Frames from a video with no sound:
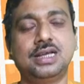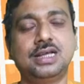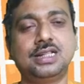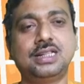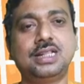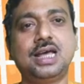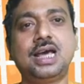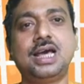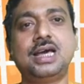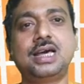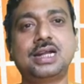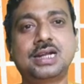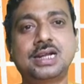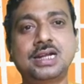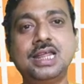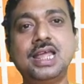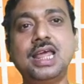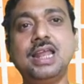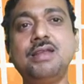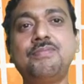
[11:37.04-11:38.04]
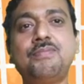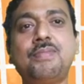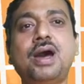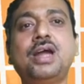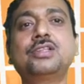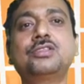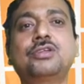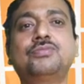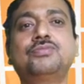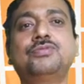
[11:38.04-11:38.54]
the real
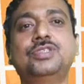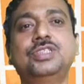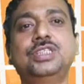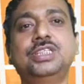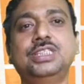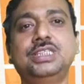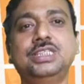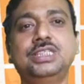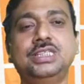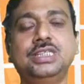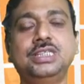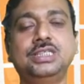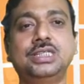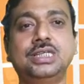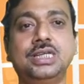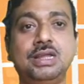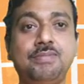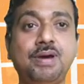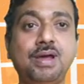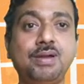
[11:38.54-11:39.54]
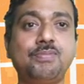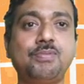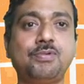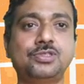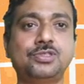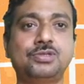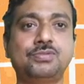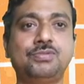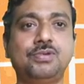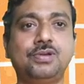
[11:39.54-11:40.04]
mirth of season is never
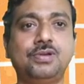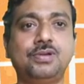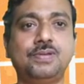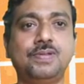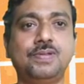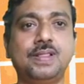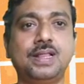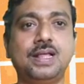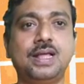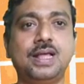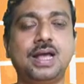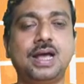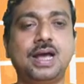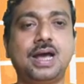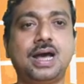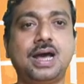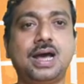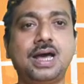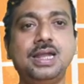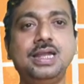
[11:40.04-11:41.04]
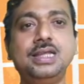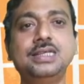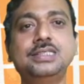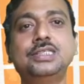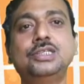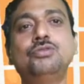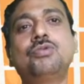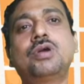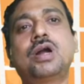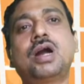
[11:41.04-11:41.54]
possible
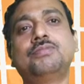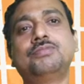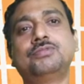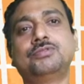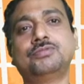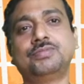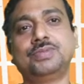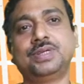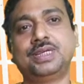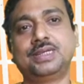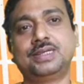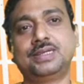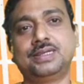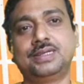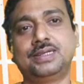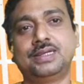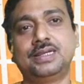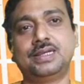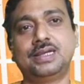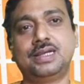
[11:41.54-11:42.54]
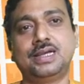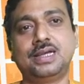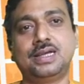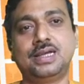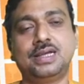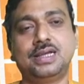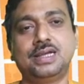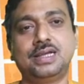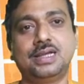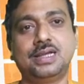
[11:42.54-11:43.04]
unless you come to me.
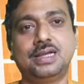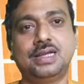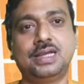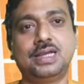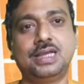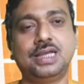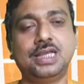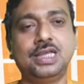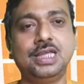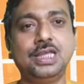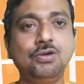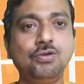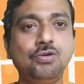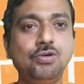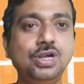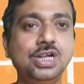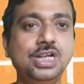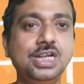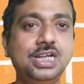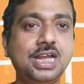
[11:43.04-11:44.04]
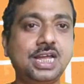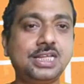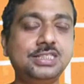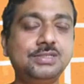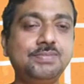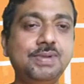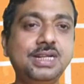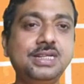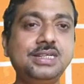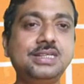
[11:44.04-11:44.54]
Your
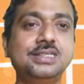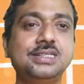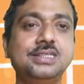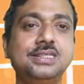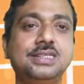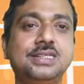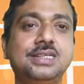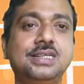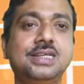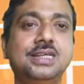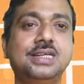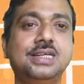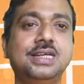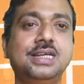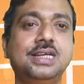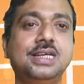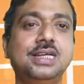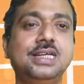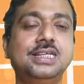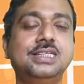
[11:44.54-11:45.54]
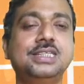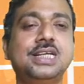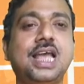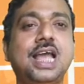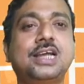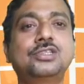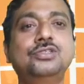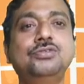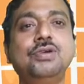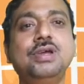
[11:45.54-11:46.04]
detachment is
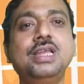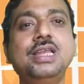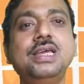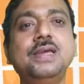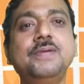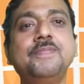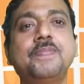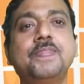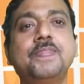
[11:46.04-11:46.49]
actually